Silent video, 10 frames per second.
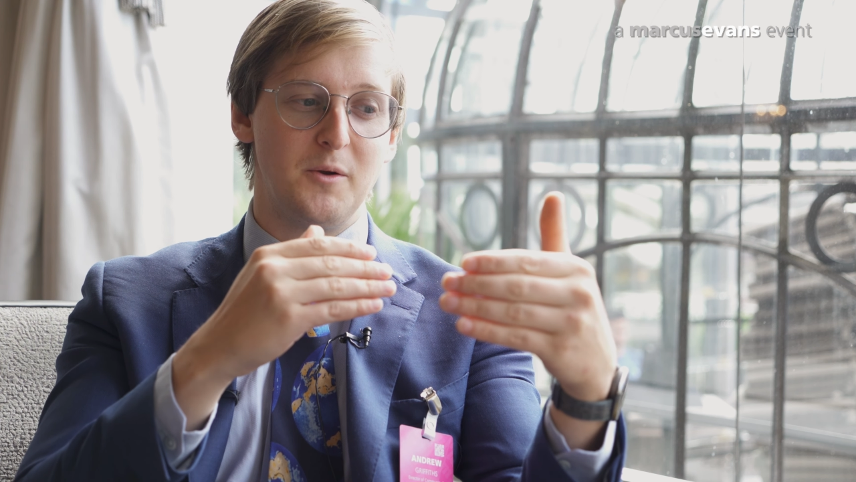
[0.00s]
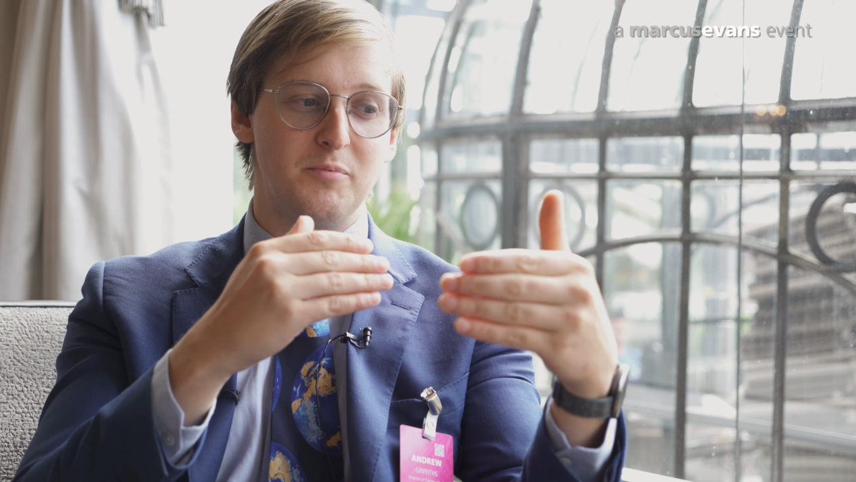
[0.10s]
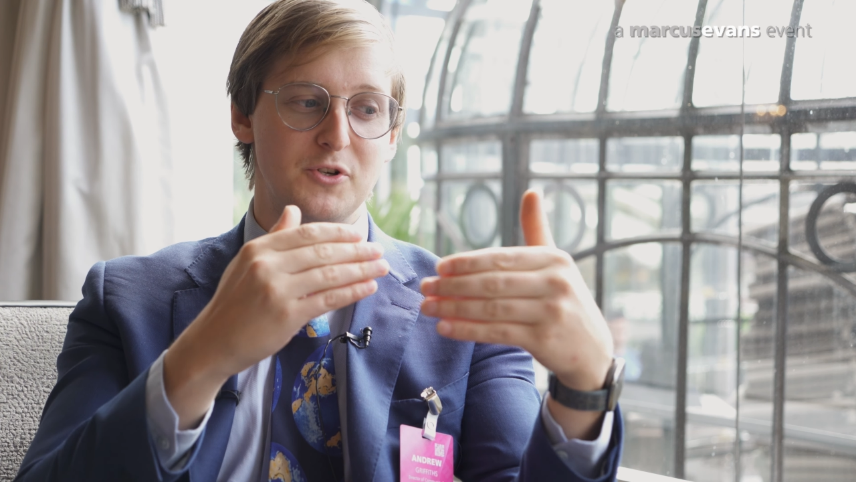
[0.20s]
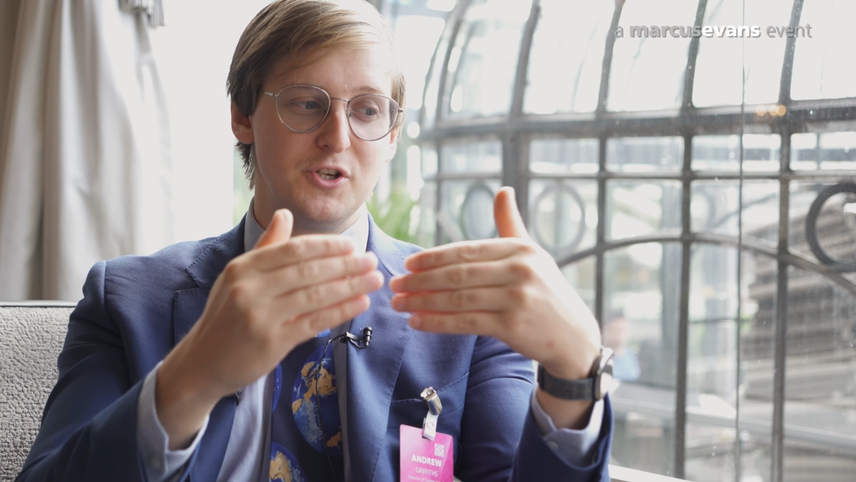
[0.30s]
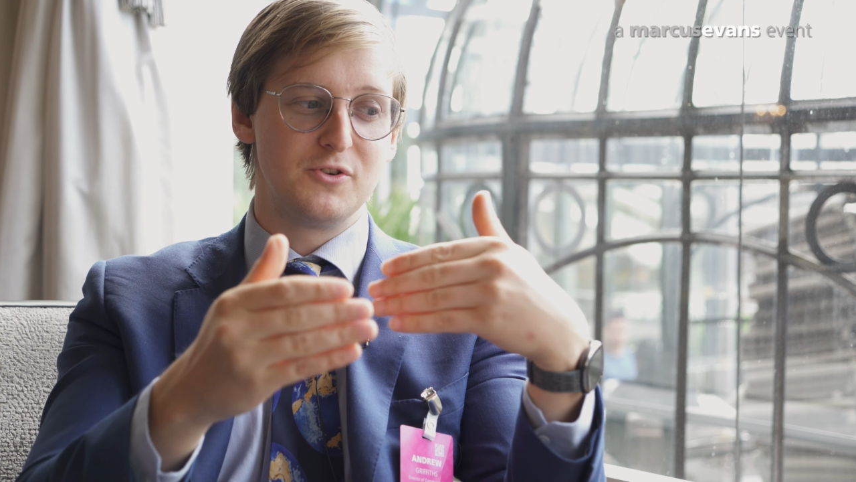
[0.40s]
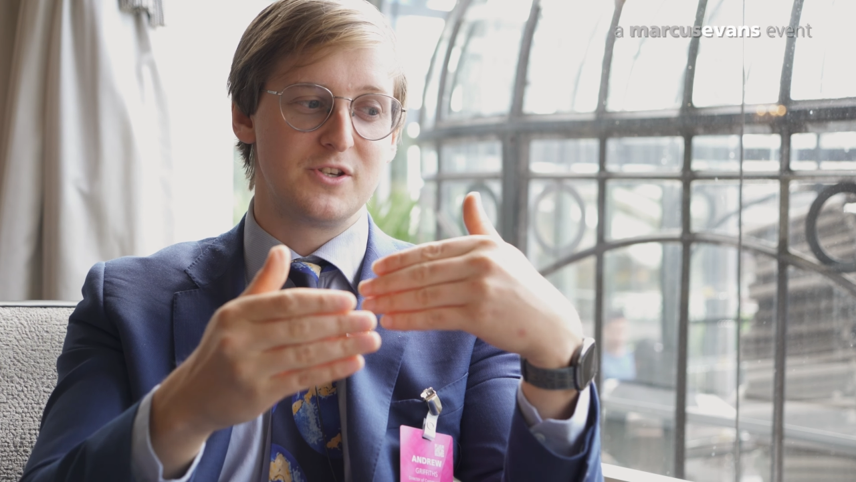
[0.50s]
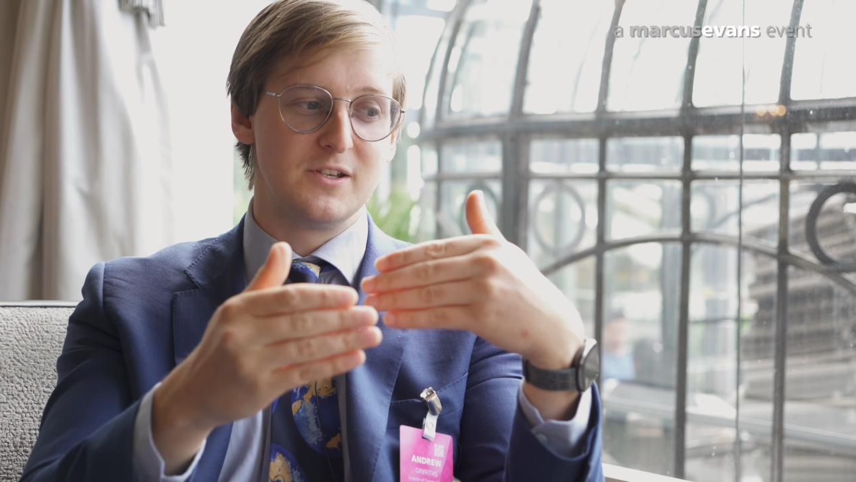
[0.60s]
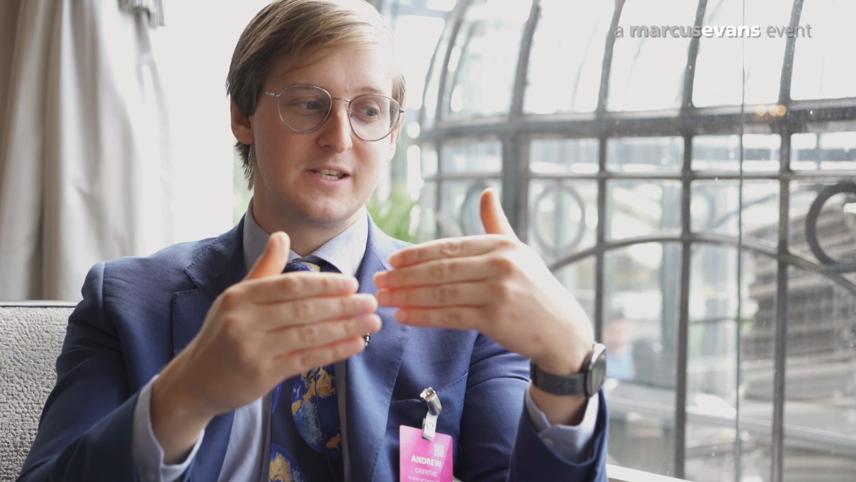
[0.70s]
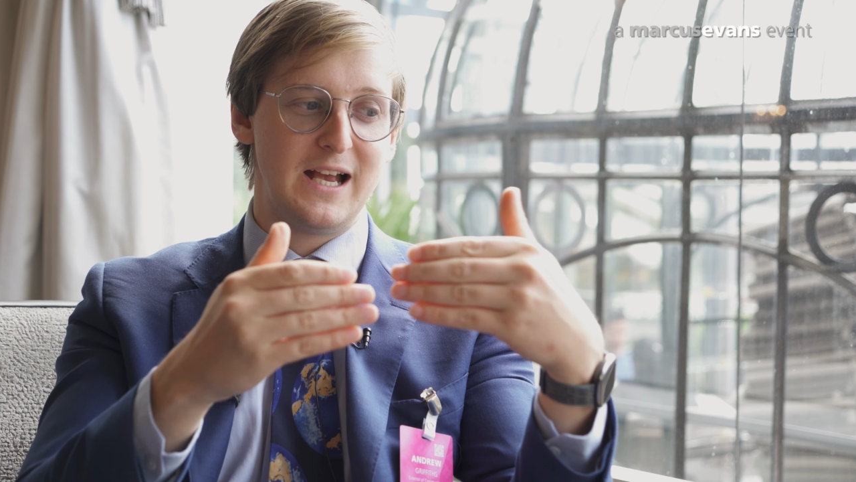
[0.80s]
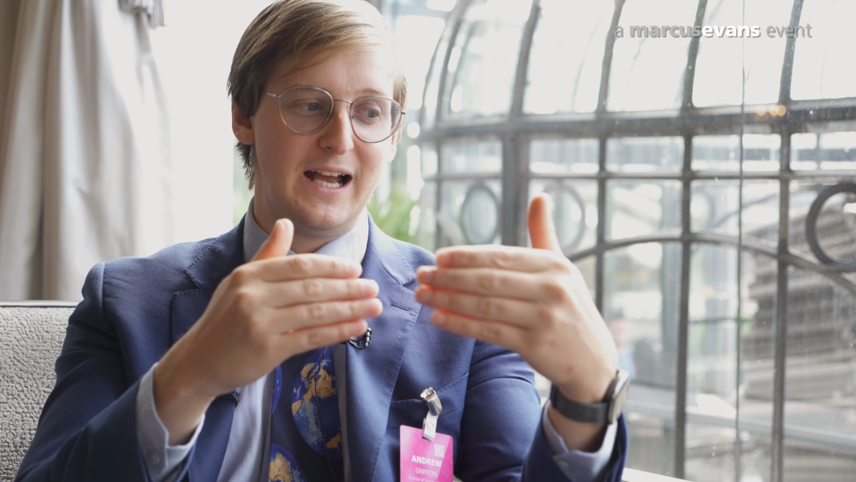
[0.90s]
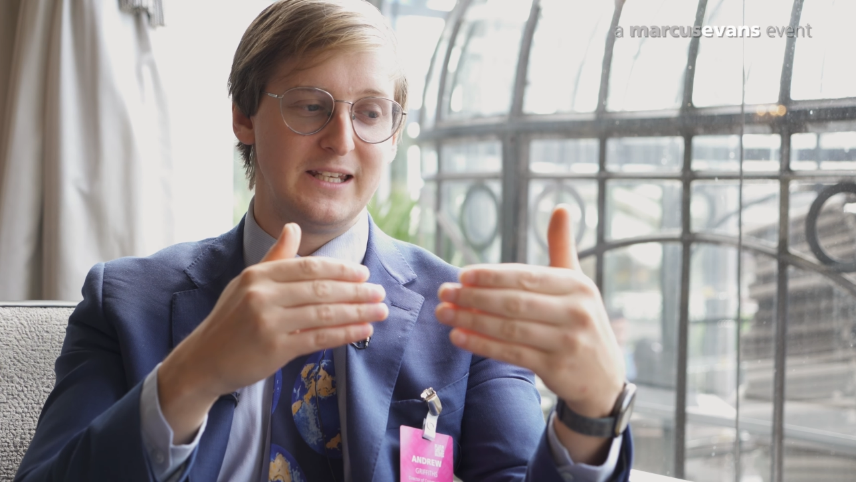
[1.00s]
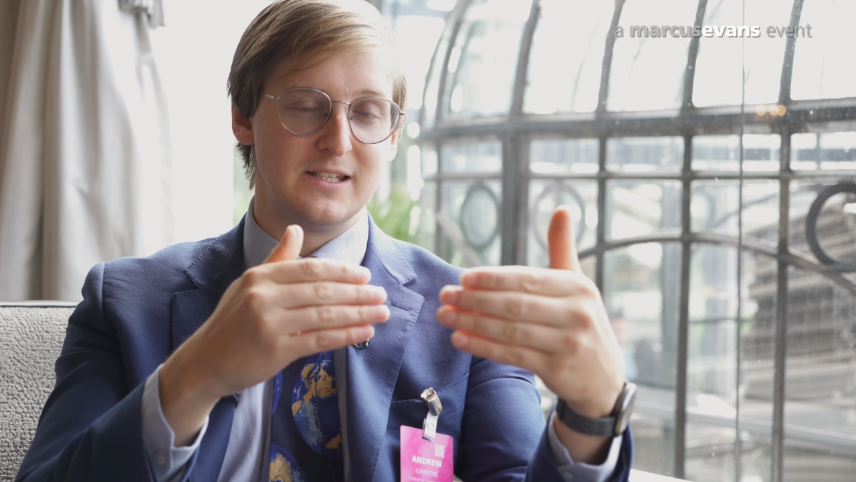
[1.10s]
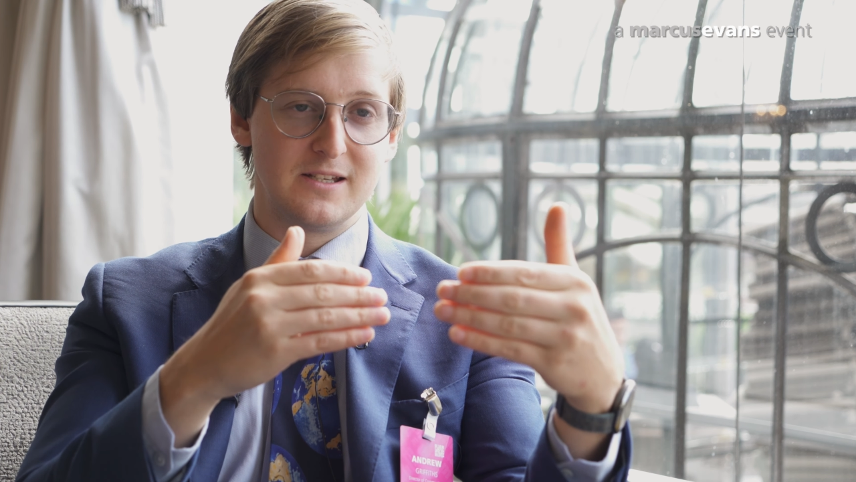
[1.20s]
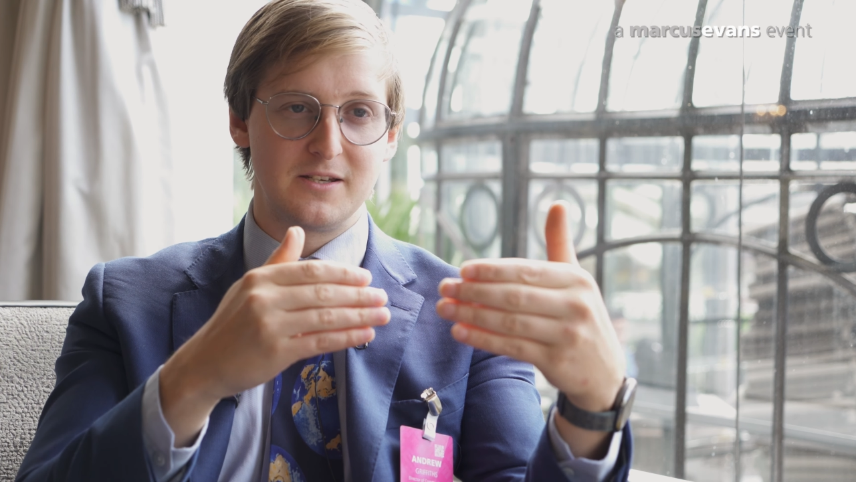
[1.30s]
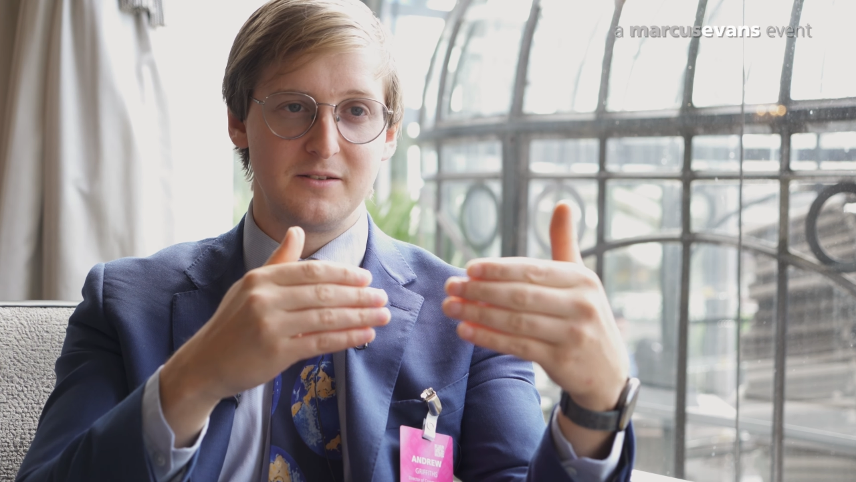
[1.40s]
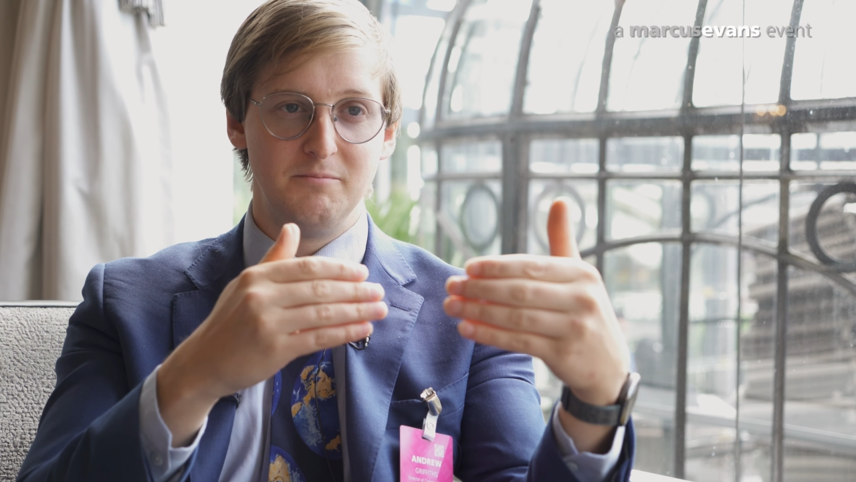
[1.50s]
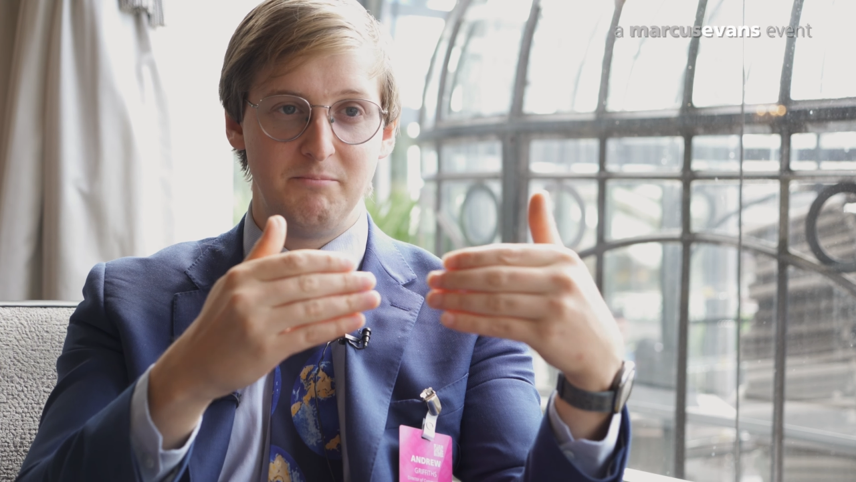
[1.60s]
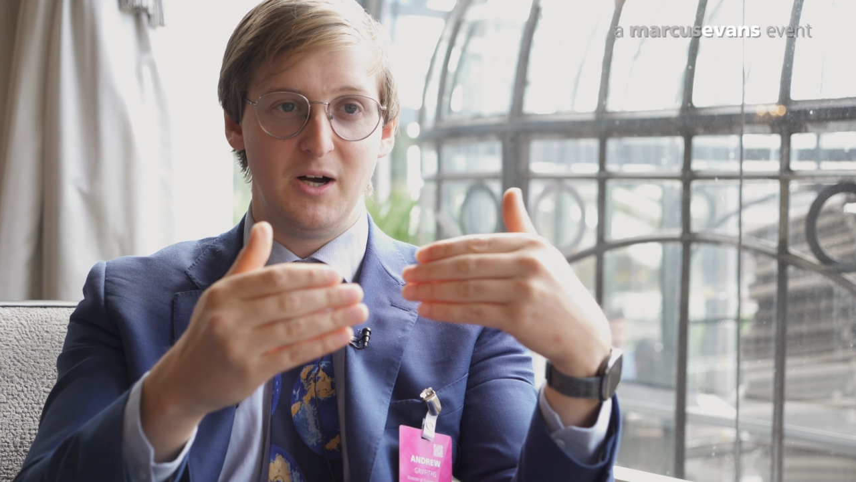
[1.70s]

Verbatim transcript: producers and